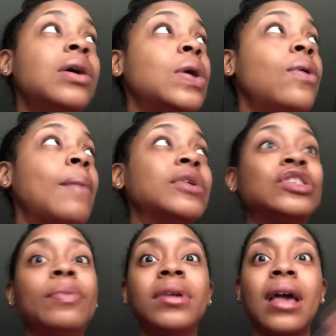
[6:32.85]
who I'm
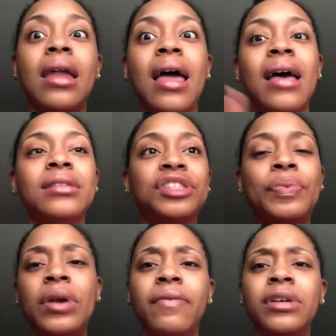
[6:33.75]
assuming kind of has
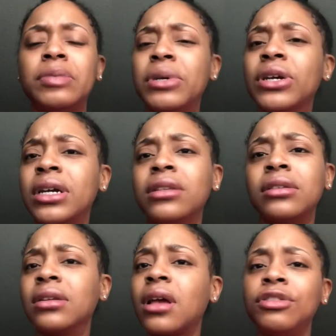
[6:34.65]
somewhat of
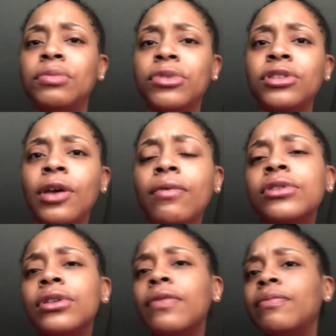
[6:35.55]
experience in customer
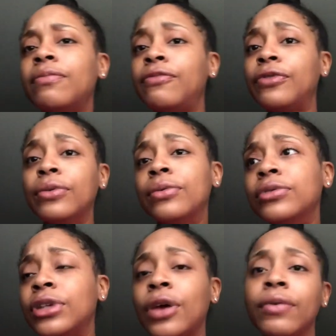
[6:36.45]
service or
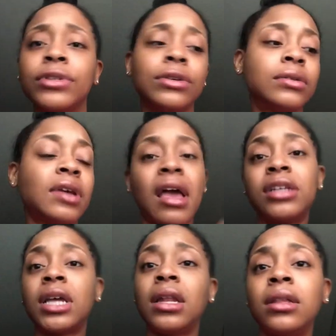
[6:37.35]
food service or
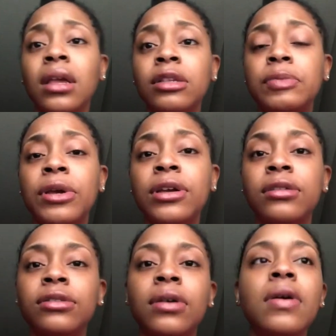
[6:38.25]
cash handling
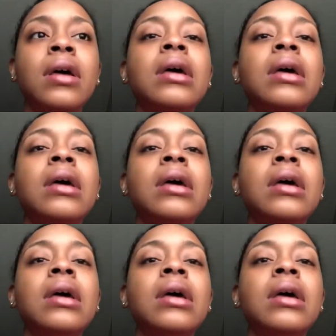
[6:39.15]
experience or